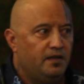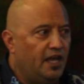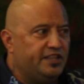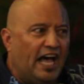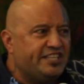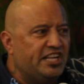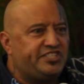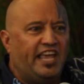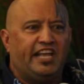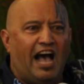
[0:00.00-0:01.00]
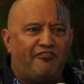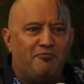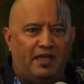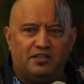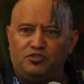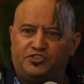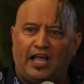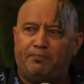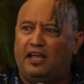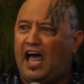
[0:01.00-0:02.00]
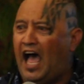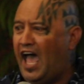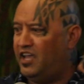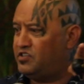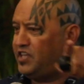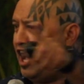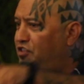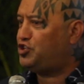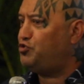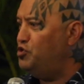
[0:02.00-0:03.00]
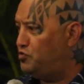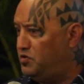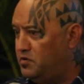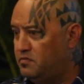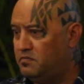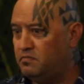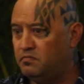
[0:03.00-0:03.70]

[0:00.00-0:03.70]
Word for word: It doesn't say government, so stop the lies. Tell the truth.